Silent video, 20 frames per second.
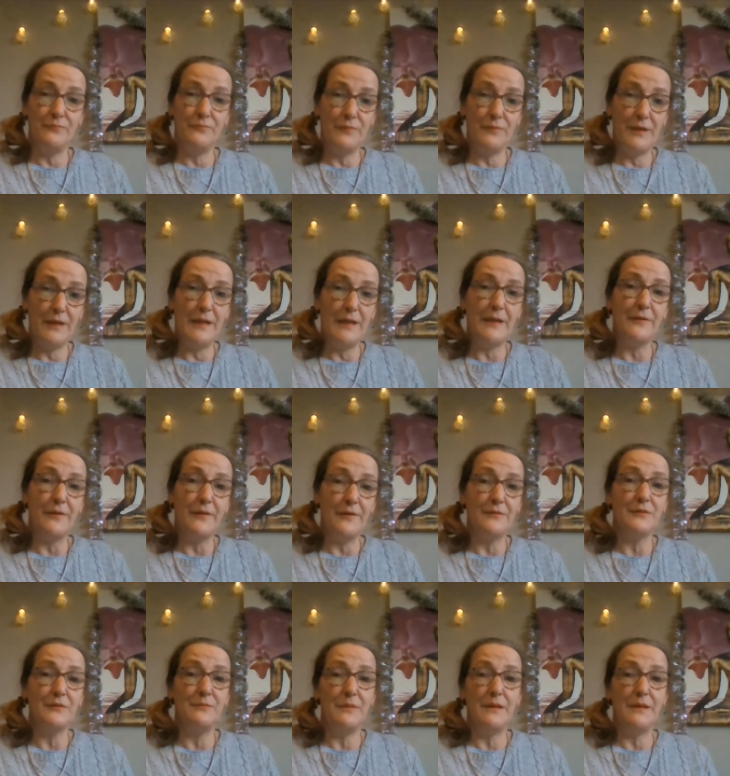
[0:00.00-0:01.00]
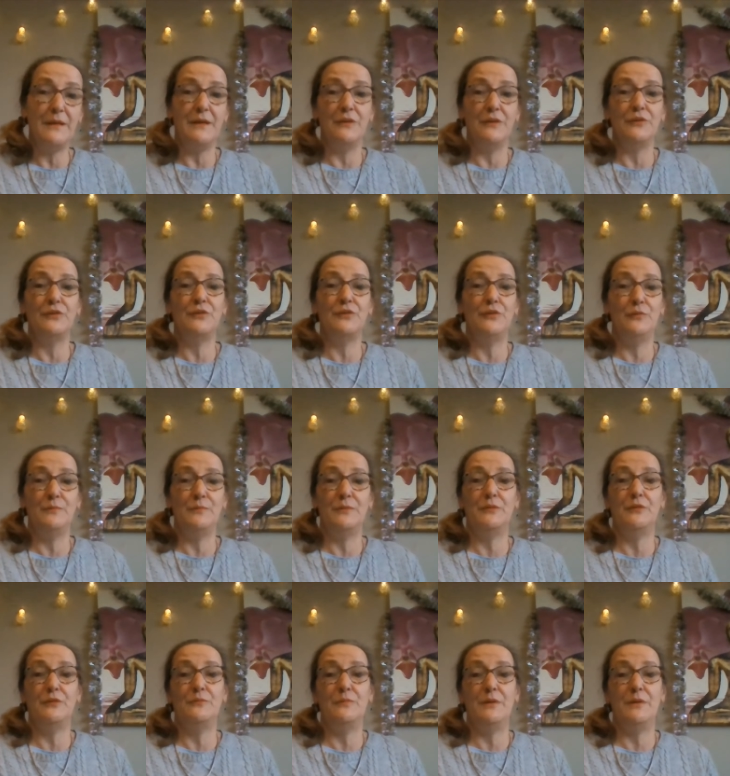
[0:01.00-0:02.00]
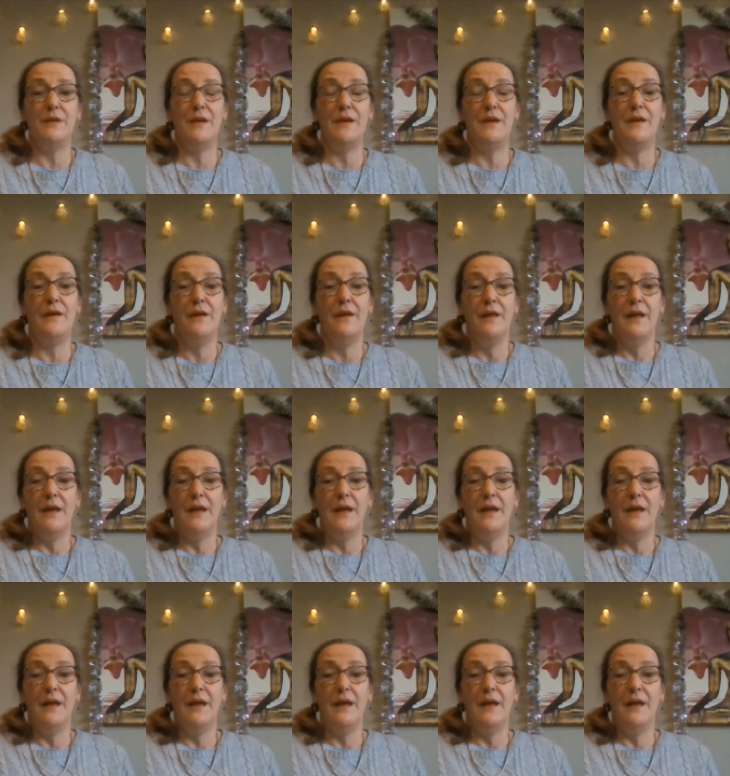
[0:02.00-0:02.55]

really going to be a super duper year.